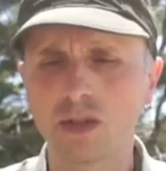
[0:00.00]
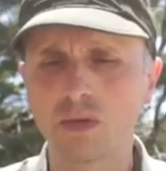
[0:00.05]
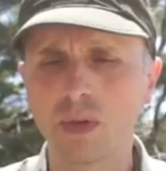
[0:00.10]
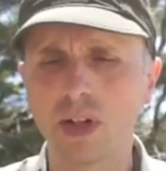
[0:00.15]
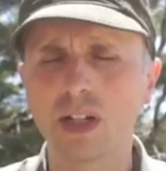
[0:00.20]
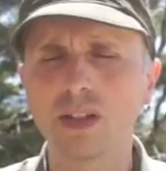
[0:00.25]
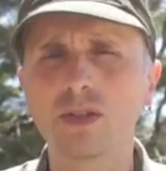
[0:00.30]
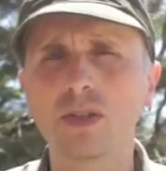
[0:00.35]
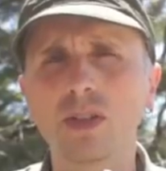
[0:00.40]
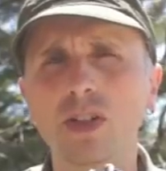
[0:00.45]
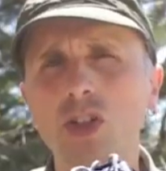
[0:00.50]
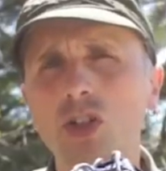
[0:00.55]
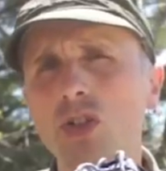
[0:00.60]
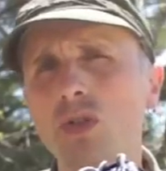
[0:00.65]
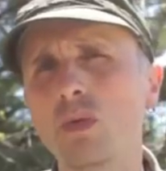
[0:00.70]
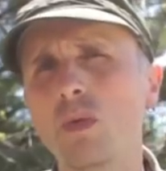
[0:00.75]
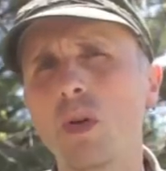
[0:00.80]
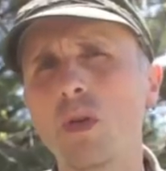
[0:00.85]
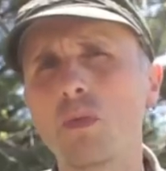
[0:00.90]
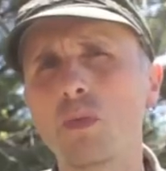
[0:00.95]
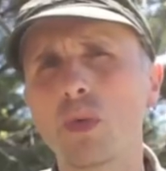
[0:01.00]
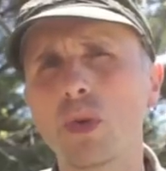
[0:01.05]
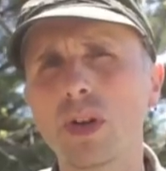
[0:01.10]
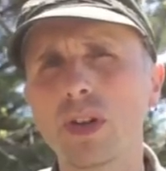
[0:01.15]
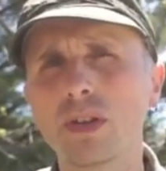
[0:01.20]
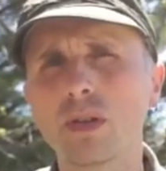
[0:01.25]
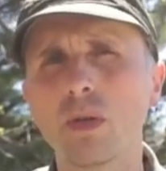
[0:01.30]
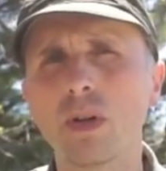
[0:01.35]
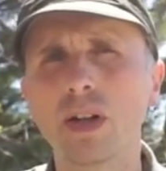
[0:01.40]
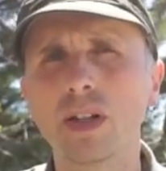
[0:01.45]
as well. So this shoe won't
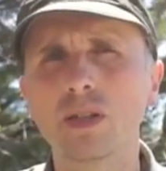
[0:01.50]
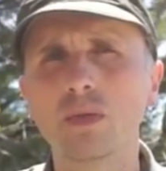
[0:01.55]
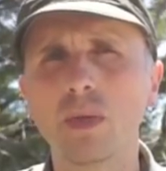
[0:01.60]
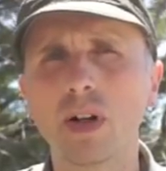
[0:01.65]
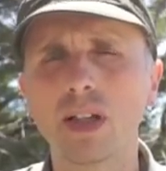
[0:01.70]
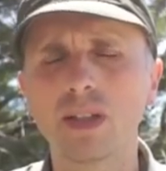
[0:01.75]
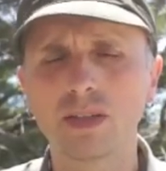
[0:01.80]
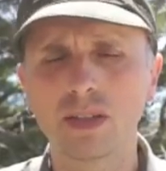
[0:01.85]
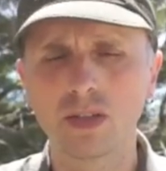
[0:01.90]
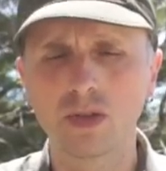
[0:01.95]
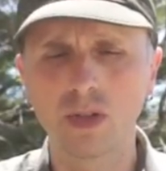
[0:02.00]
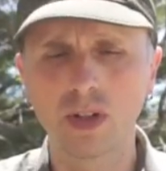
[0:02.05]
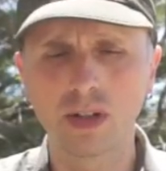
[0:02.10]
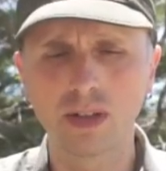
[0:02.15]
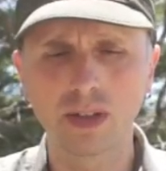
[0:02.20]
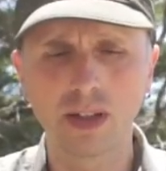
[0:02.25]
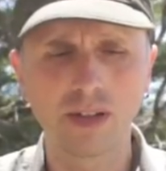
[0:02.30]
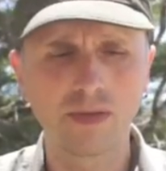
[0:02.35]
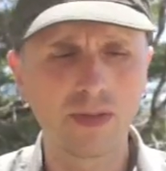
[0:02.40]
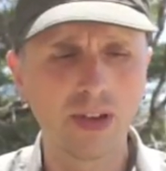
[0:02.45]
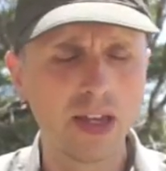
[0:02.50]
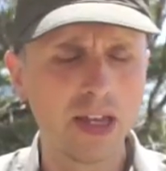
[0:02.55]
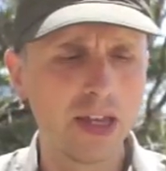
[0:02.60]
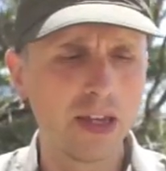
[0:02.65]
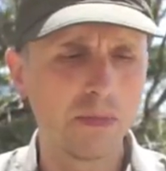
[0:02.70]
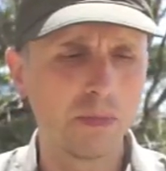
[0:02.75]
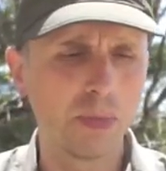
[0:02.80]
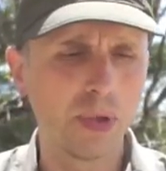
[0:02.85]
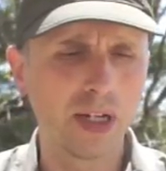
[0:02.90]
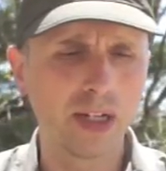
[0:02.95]
breathe quite as well as the Trail Glove,
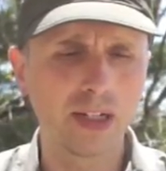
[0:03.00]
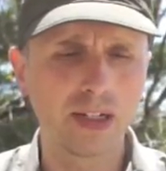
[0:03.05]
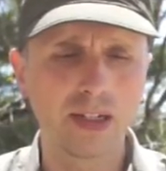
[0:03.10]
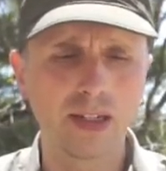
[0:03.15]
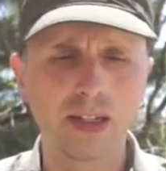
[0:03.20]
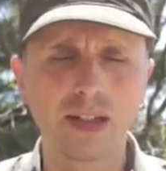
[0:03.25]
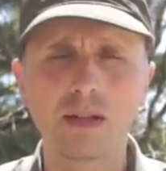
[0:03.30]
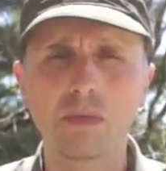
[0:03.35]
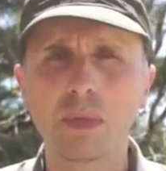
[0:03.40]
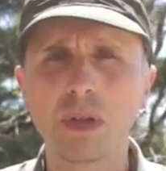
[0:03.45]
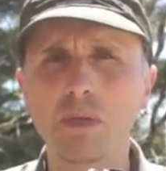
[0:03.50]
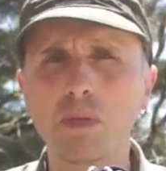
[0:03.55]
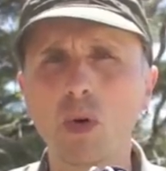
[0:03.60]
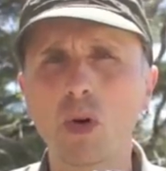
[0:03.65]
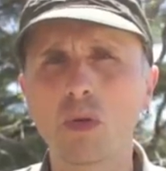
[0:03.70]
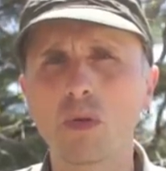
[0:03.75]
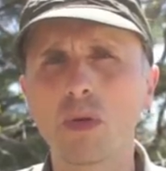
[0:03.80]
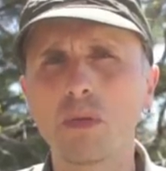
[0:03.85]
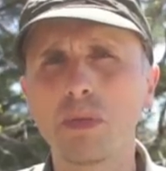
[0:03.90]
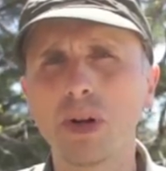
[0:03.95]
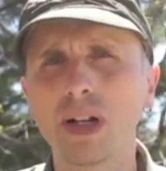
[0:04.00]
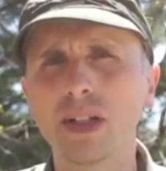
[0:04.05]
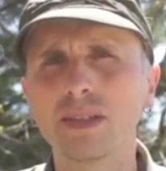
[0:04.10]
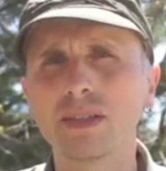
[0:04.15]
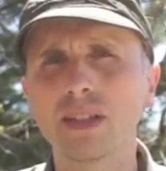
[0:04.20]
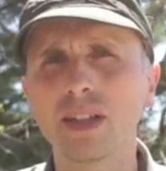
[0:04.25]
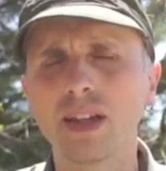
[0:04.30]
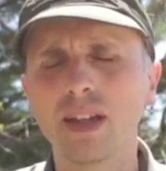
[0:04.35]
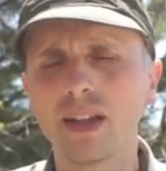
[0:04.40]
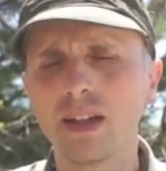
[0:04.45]
but it'll be more
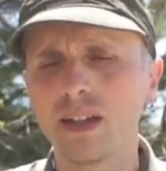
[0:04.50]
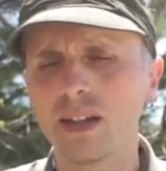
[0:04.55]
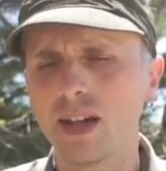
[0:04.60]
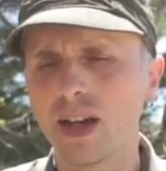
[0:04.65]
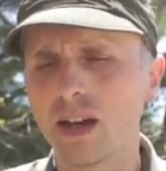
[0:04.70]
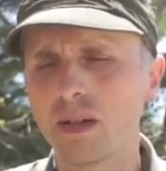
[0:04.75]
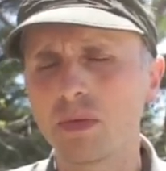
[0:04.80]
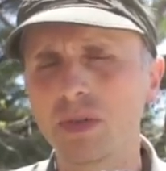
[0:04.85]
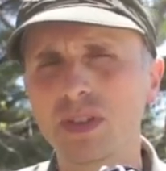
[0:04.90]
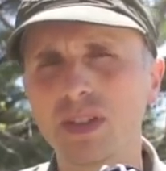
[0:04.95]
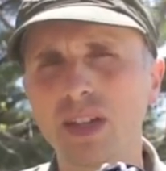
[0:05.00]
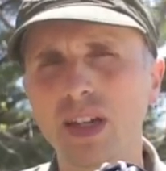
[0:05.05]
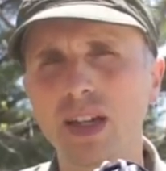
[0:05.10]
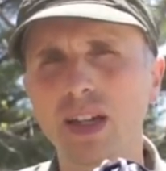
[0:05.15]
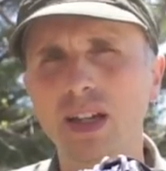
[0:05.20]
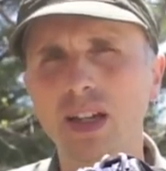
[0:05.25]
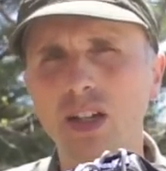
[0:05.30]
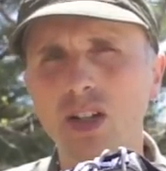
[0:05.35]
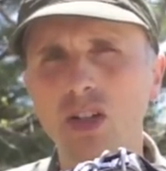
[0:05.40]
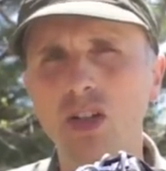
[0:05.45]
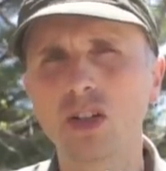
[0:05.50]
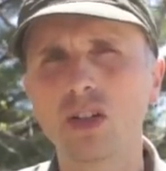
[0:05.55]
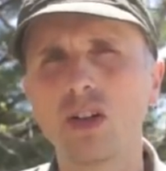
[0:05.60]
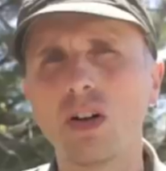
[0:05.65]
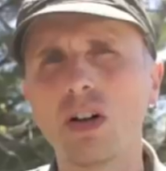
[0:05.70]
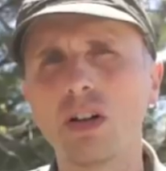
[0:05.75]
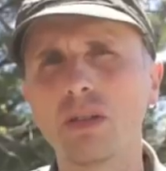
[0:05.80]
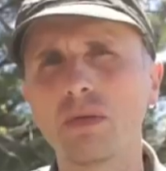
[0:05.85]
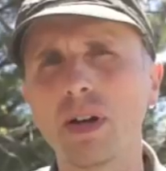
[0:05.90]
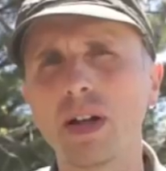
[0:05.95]
robust, and I would say a good
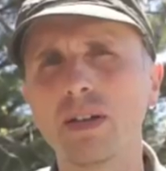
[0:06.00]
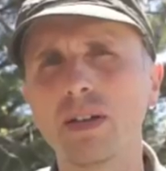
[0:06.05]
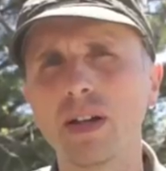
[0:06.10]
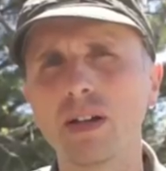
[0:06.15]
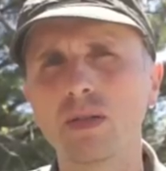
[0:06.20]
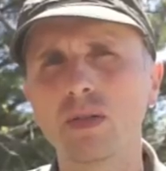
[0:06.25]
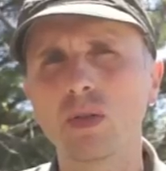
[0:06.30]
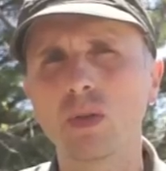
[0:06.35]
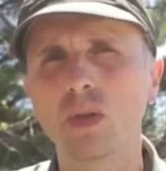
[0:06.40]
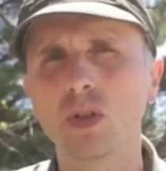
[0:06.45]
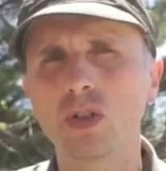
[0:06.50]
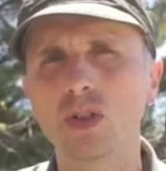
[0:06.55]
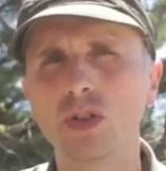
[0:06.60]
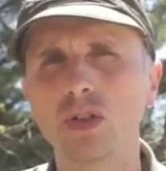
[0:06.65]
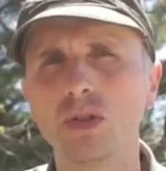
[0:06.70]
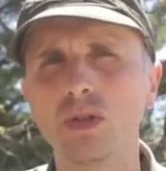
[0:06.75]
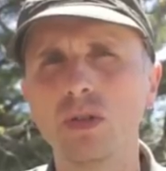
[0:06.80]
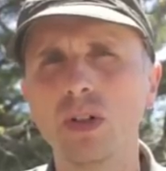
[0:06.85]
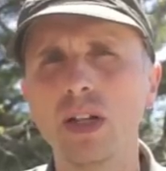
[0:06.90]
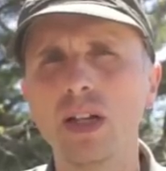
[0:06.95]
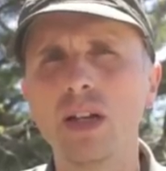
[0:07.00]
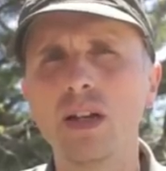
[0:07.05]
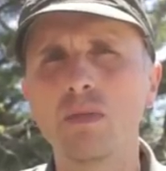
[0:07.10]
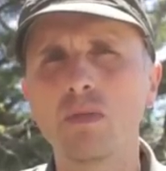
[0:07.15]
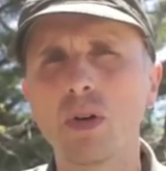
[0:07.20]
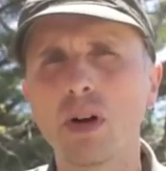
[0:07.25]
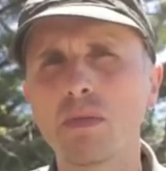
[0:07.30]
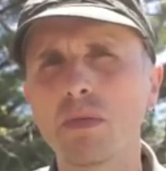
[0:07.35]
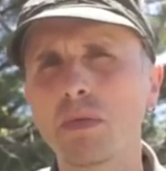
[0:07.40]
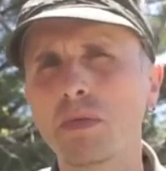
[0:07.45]
all-around outdoor shoe
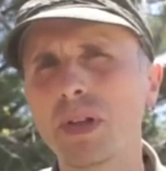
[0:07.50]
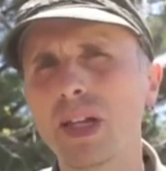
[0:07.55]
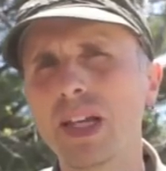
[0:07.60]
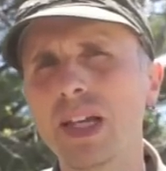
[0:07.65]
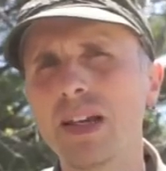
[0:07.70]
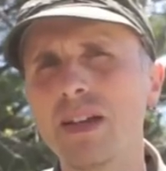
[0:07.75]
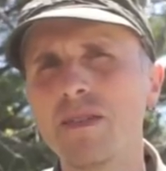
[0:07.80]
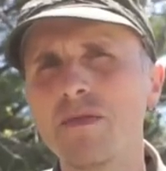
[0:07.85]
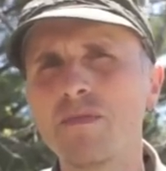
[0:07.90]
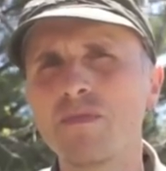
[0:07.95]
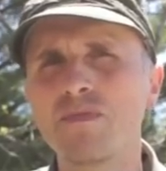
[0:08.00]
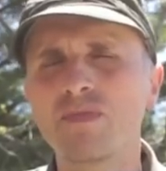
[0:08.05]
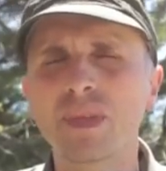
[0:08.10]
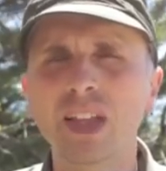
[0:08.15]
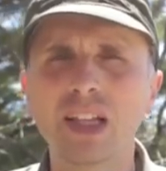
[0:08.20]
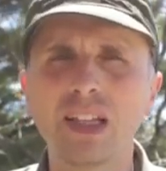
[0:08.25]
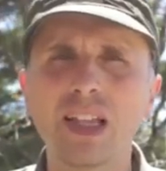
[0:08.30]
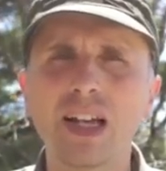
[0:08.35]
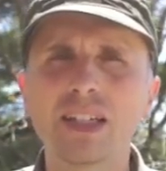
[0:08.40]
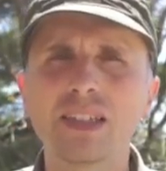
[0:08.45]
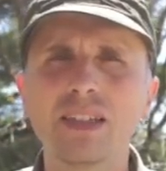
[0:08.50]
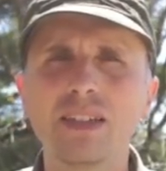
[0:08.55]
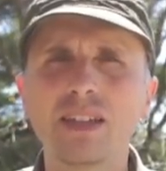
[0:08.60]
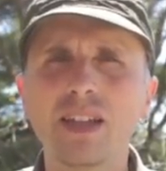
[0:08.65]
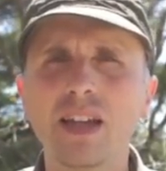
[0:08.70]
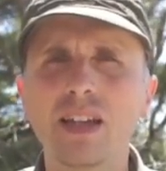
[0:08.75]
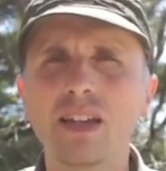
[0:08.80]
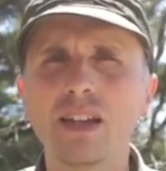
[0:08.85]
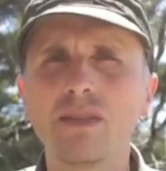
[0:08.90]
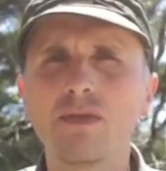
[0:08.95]
Probably less
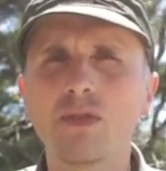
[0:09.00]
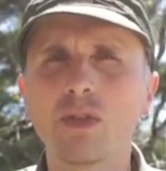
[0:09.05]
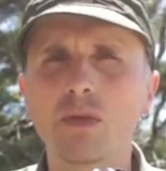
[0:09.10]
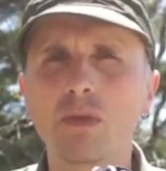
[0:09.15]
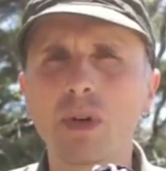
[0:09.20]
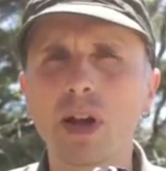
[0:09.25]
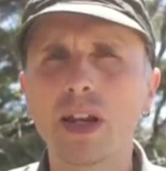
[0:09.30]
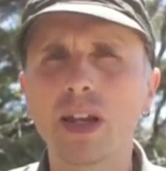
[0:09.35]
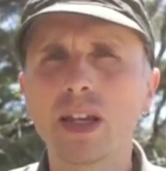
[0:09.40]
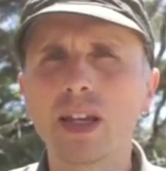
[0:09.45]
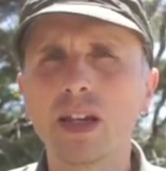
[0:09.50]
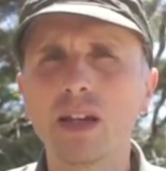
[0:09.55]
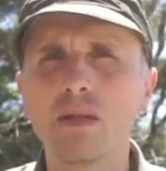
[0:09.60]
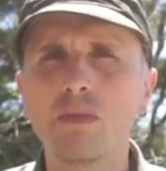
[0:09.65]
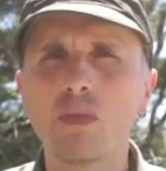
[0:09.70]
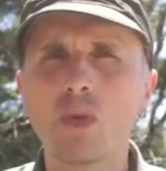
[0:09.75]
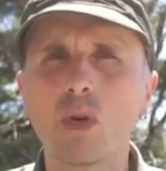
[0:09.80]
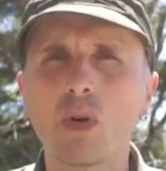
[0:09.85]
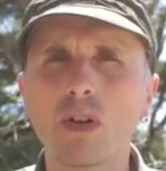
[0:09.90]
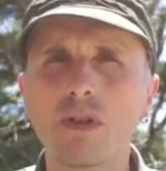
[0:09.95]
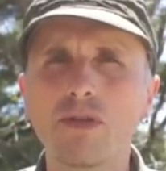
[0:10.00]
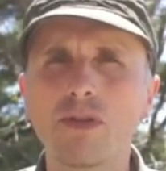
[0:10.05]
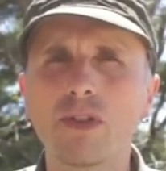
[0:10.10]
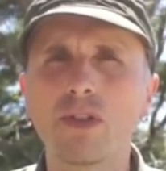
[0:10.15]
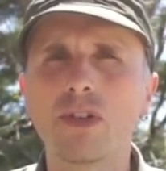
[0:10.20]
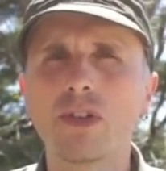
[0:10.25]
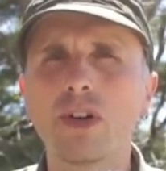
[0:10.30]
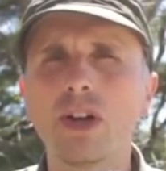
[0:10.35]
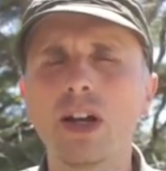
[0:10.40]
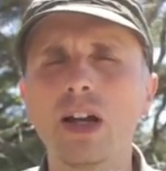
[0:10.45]
intended for running and more
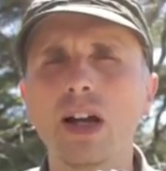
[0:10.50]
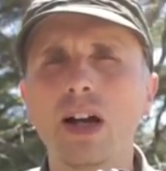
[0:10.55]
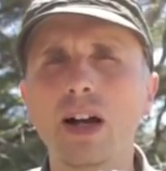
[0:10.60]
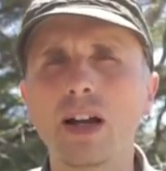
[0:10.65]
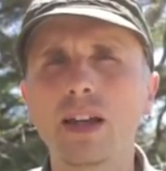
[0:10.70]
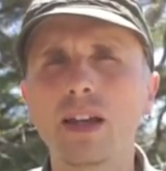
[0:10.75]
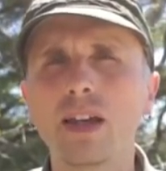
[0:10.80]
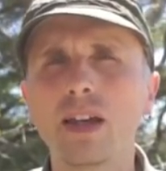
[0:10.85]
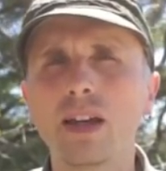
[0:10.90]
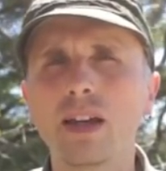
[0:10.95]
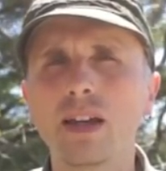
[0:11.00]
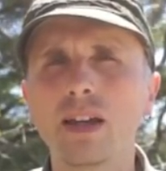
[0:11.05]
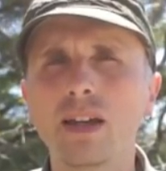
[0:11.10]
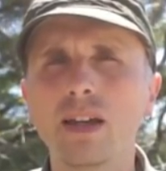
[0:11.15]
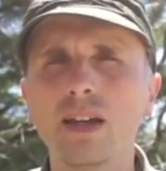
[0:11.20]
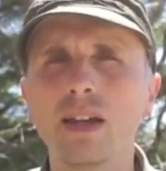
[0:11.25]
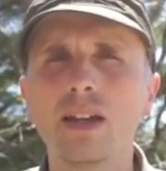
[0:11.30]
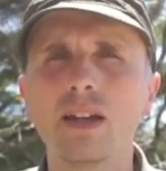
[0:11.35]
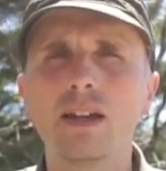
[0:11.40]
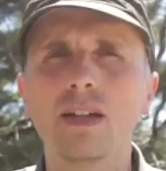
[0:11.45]
for hiking,